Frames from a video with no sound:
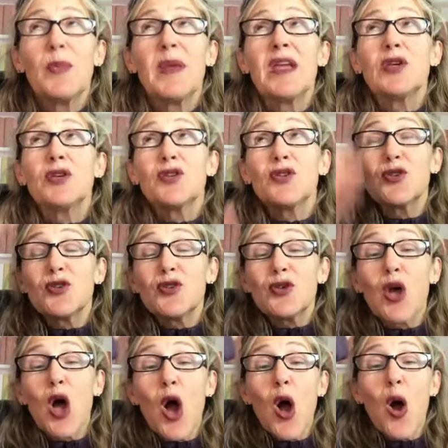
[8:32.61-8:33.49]
to be
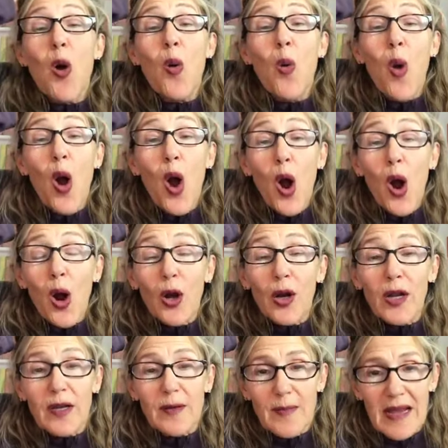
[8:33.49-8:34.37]
so
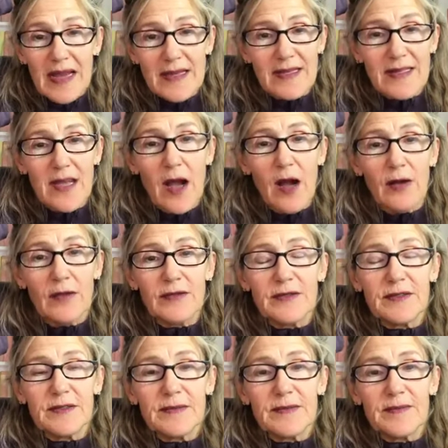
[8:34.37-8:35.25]
hard on
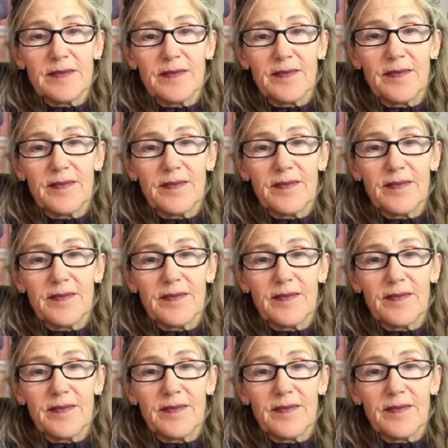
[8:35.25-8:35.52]
myself